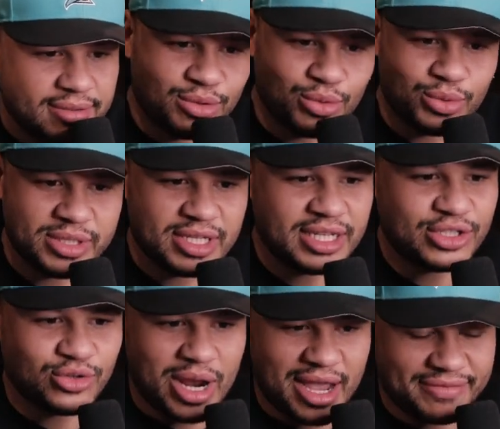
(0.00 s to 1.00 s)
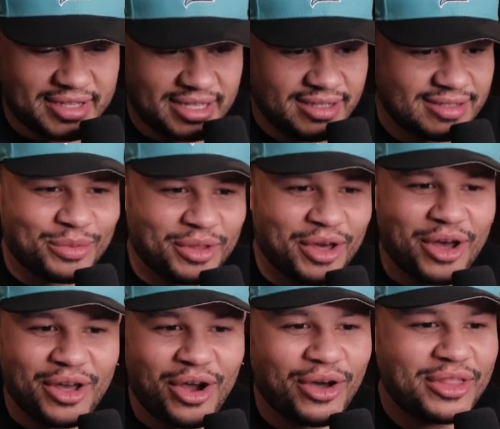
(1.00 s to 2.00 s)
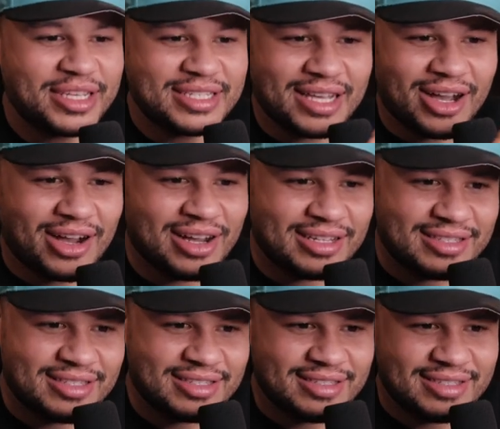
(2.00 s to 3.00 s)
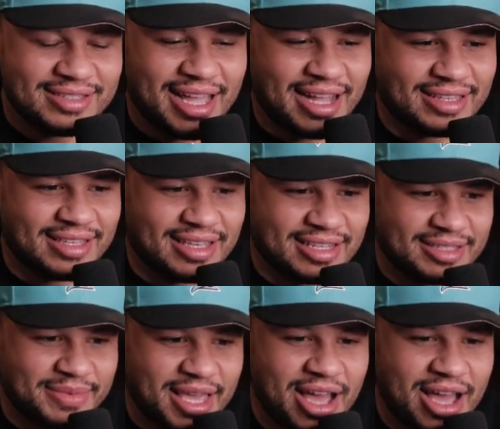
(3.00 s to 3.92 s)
who was undrafted, with all, all these odds stacked against me,